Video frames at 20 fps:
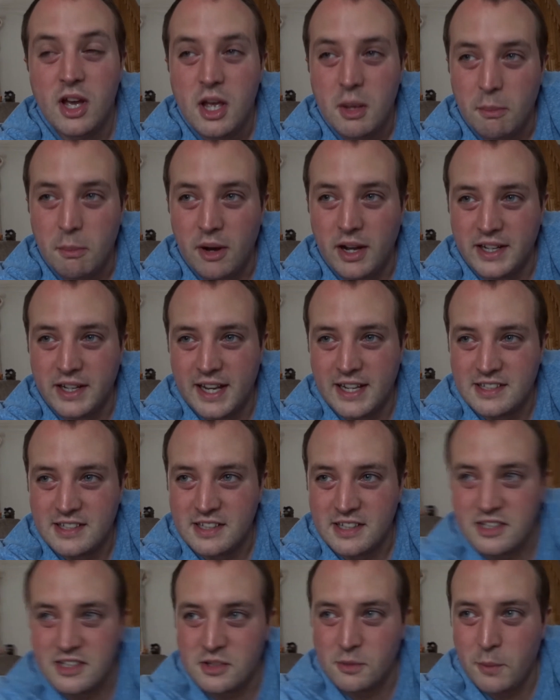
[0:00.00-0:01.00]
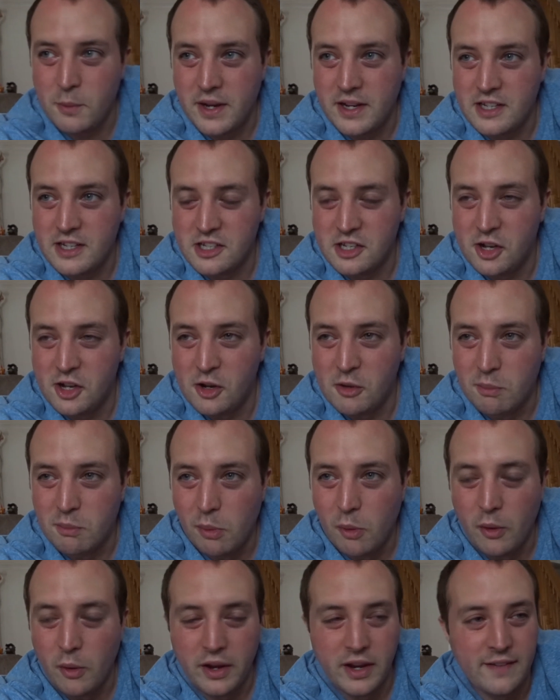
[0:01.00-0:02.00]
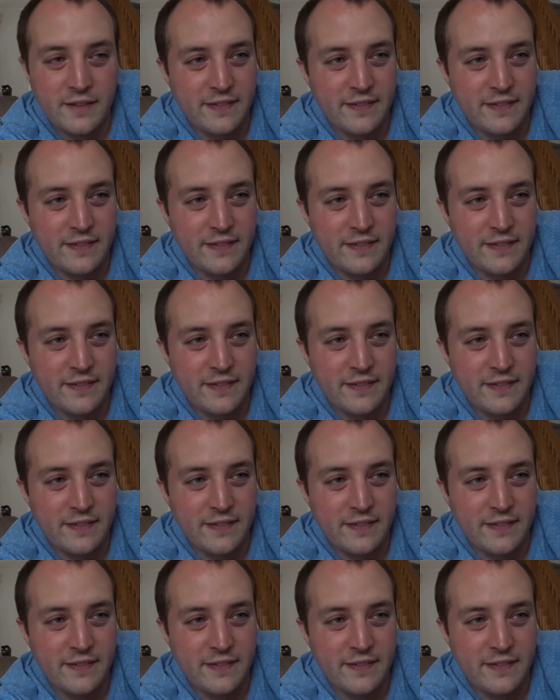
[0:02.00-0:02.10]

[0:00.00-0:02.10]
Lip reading: My guess is when he's a young boy,